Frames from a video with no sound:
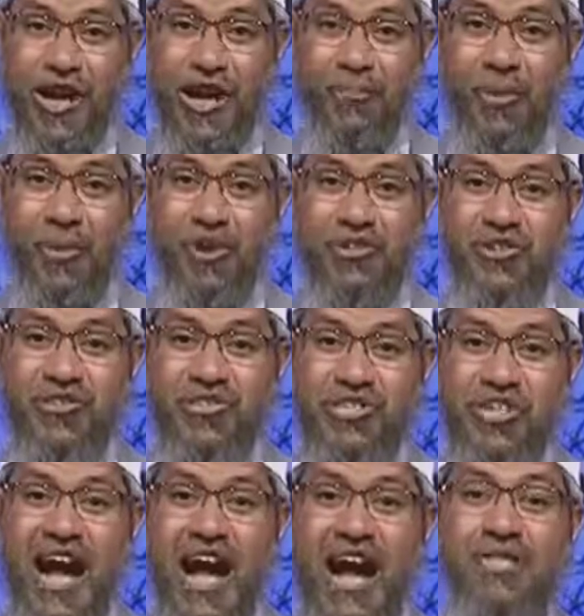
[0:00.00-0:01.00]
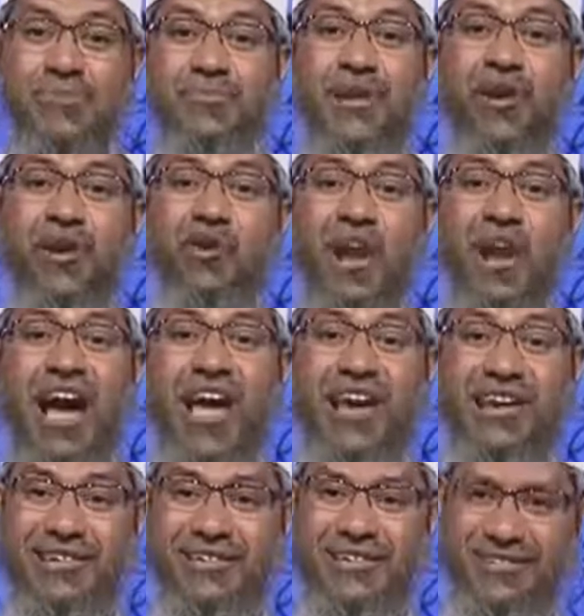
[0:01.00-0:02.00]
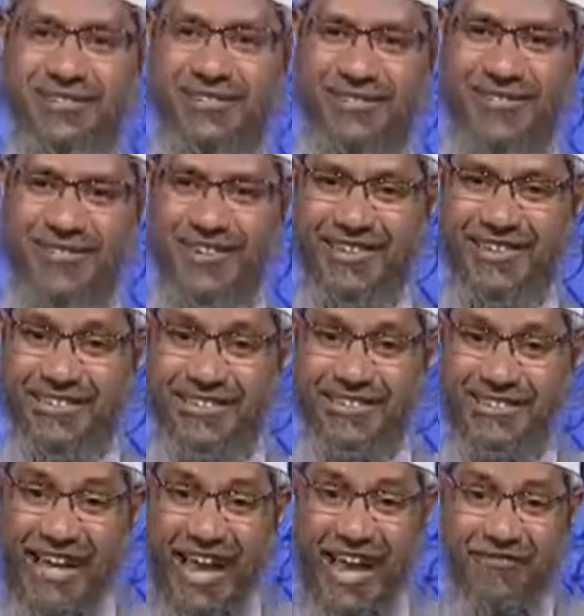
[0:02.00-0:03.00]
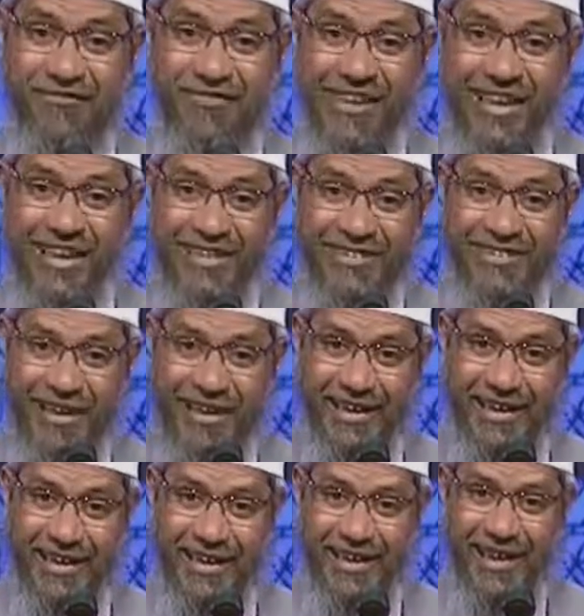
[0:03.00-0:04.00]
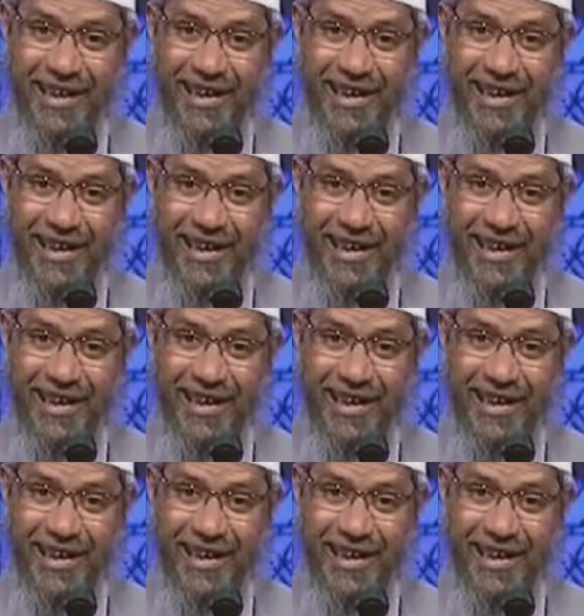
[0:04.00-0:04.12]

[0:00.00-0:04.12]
about jihad bil Quran. Strive and struggle